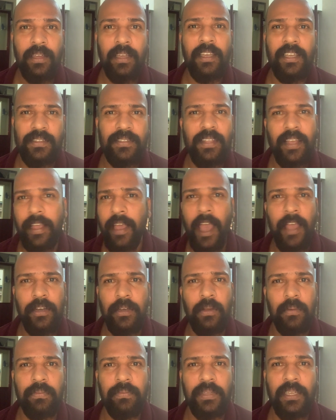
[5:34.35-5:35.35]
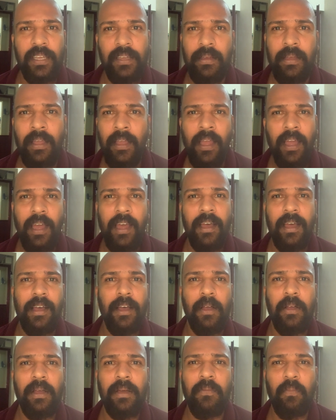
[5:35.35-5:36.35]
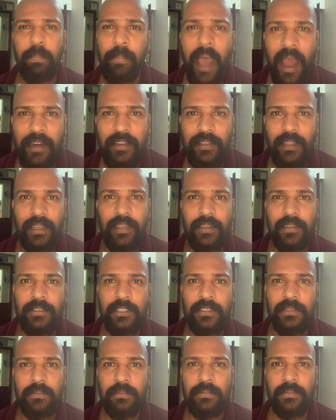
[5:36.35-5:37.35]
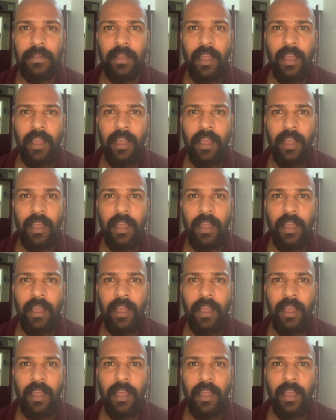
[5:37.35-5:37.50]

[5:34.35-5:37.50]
is a kind of bad thing.